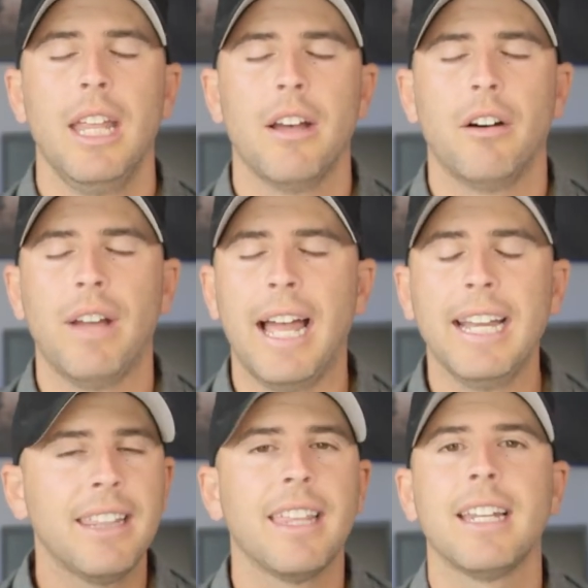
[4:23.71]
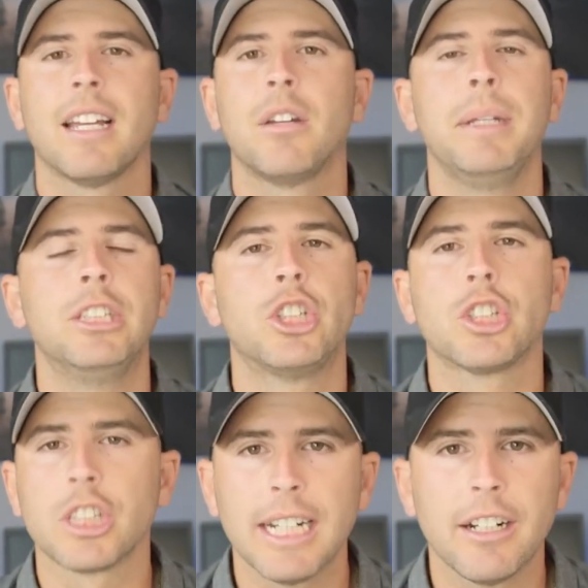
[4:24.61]
of anything that could be
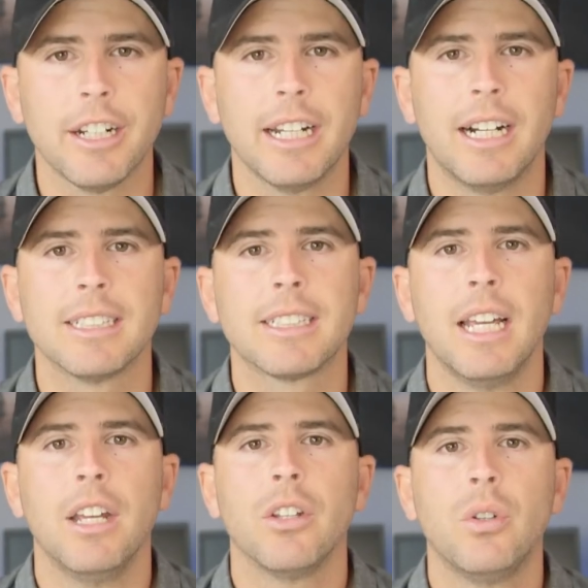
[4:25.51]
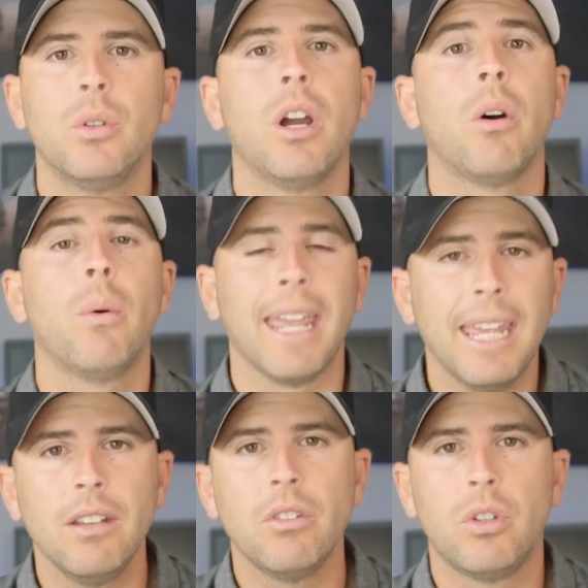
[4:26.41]
triggering us to go
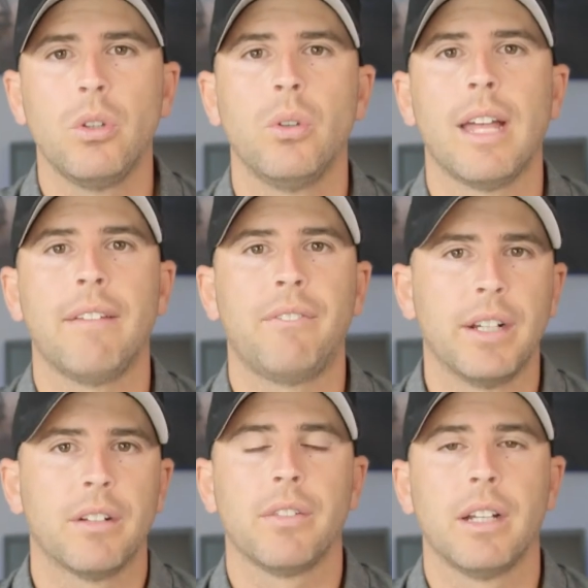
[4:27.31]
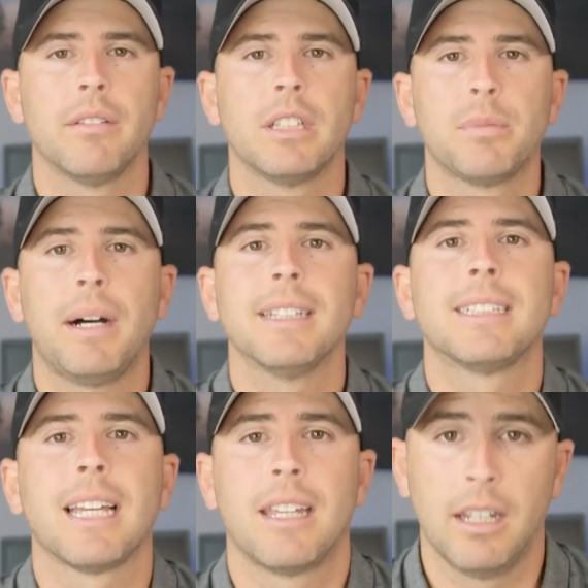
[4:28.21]
into that fight or flight response
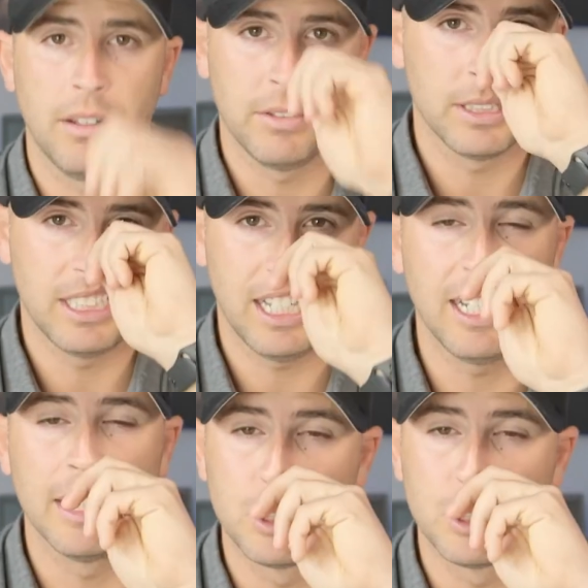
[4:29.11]
that could give us that